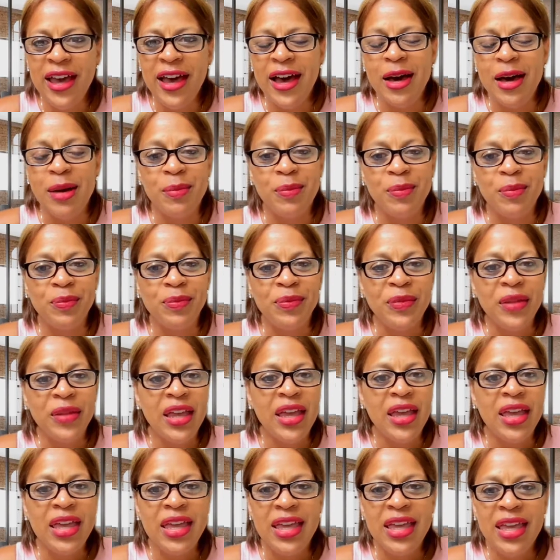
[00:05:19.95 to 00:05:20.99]

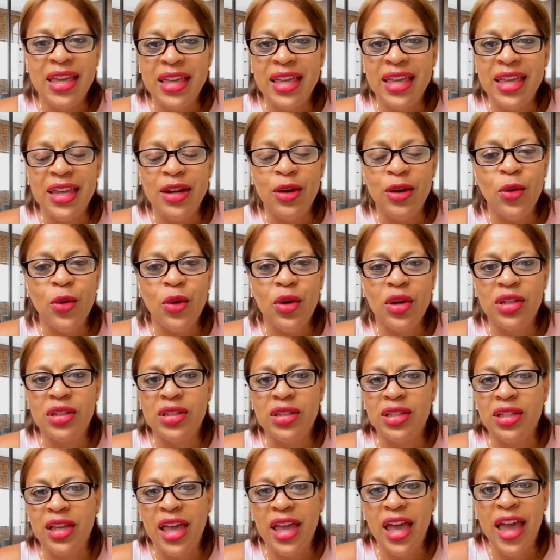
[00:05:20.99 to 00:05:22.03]
in order
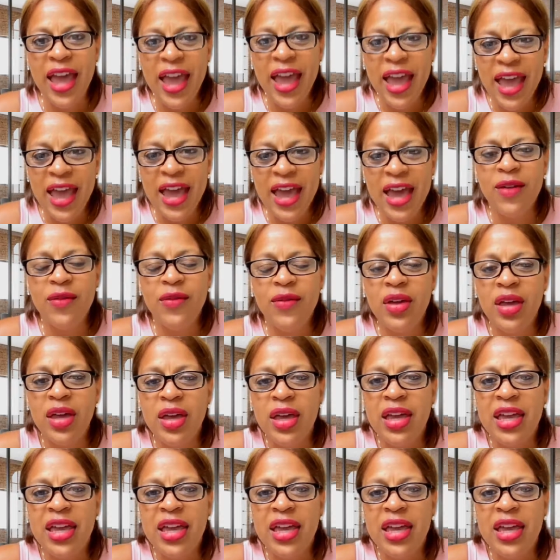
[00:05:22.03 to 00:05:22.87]
to have